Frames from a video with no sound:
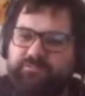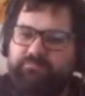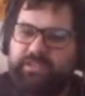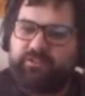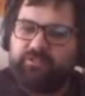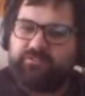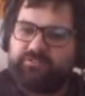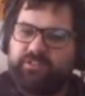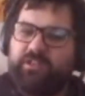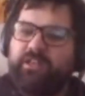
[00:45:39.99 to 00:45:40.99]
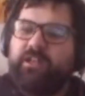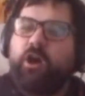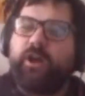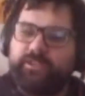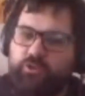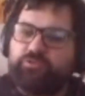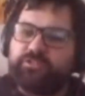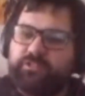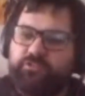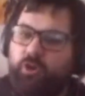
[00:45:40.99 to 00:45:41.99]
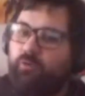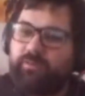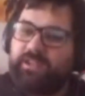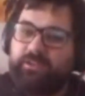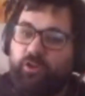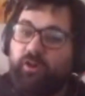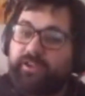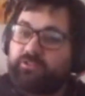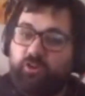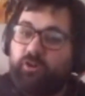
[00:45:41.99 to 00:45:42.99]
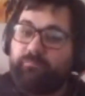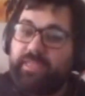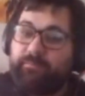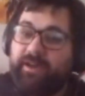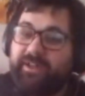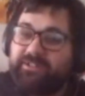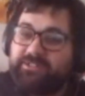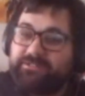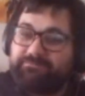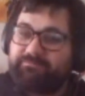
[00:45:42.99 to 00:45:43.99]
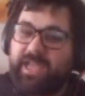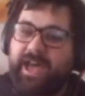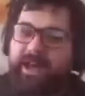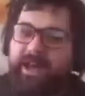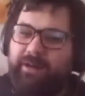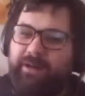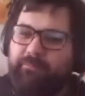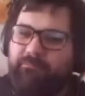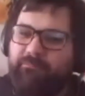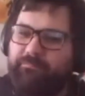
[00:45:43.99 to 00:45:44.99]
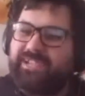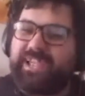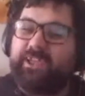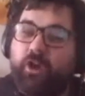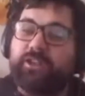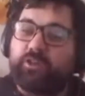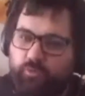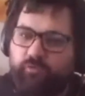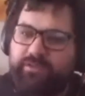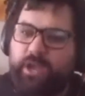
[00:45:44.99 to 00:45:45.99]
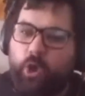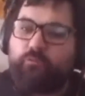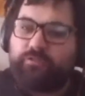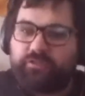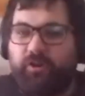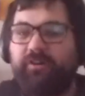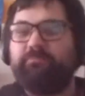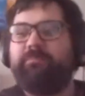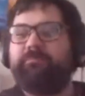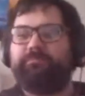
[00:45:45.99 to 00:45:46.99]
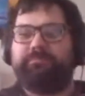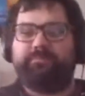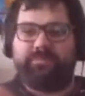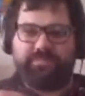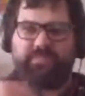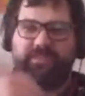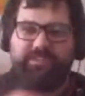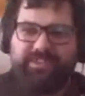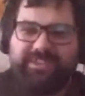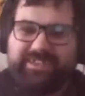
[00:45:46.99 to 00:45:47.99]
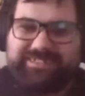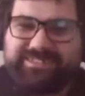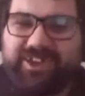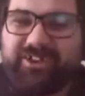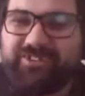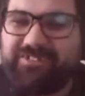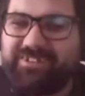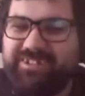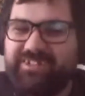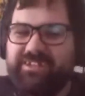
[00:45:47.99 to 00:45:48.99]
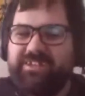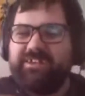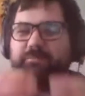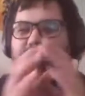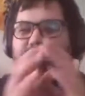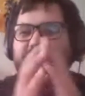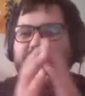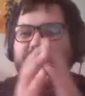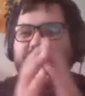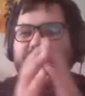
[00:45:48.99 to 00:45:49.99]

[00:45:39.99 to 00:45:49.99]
because I used to not really like Tom that much. But he kind of grew on me over time. So, but